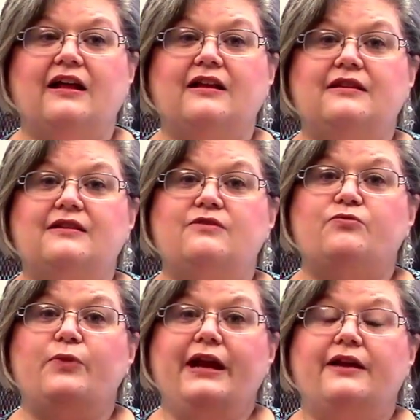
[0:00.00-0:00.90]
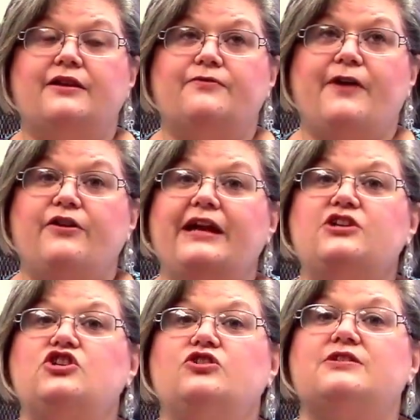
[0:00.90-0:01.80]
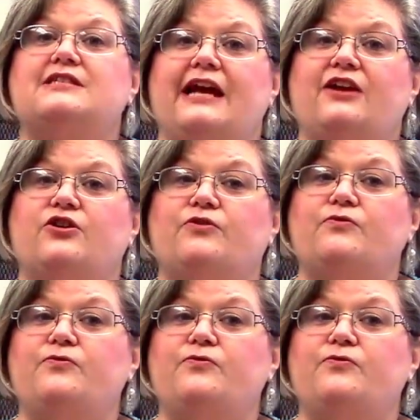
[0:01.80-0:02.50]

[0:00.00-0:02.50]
The foundational standard